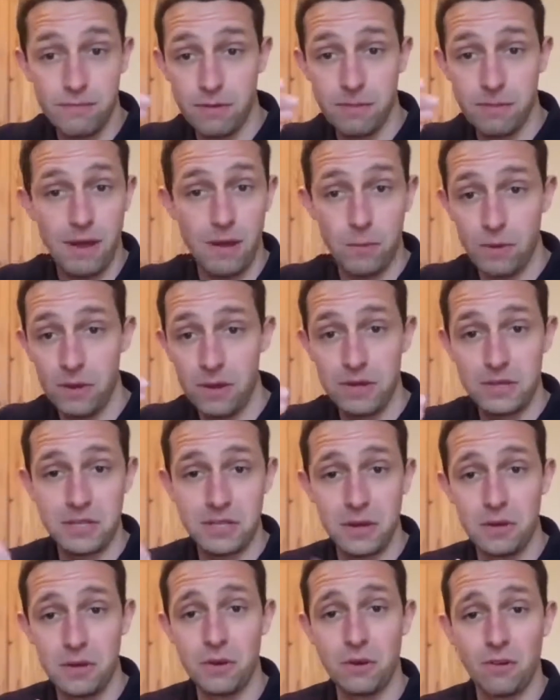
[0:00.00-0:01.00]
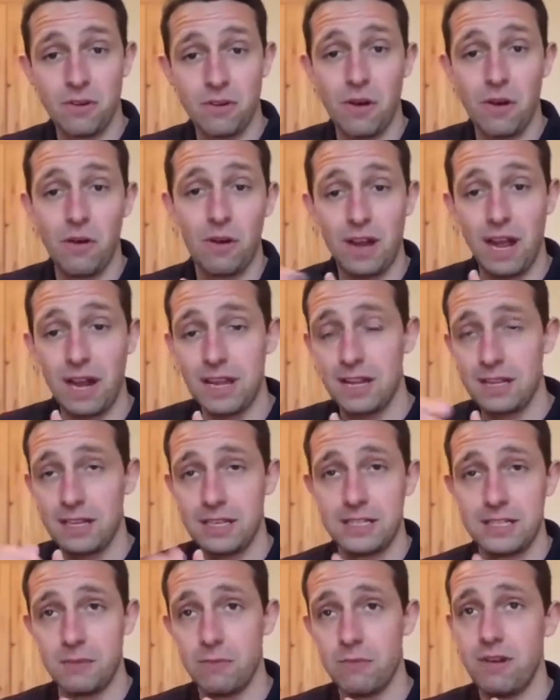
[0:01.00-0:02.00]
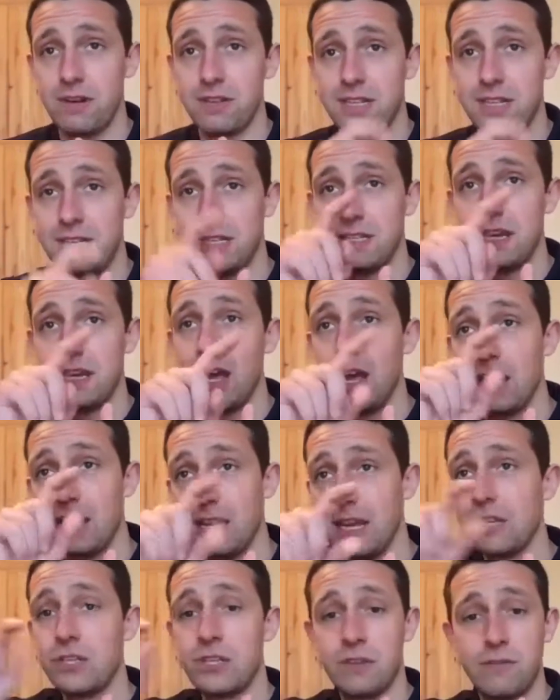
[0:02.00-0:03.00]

for a better word, you know, your organic listing where it says, "Yep,